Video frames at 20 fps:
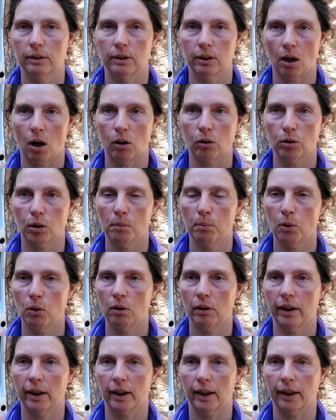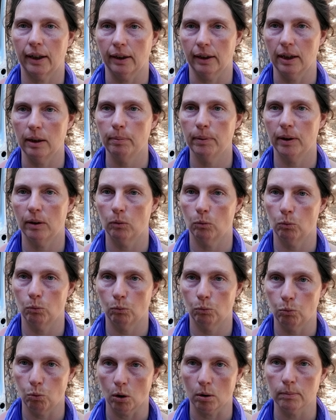tolerable and I can keep it
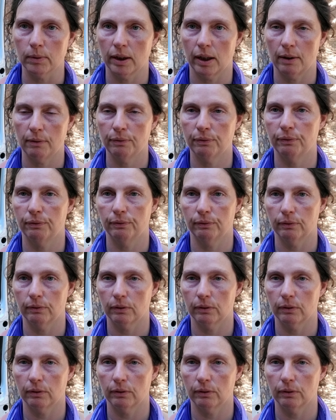warm enough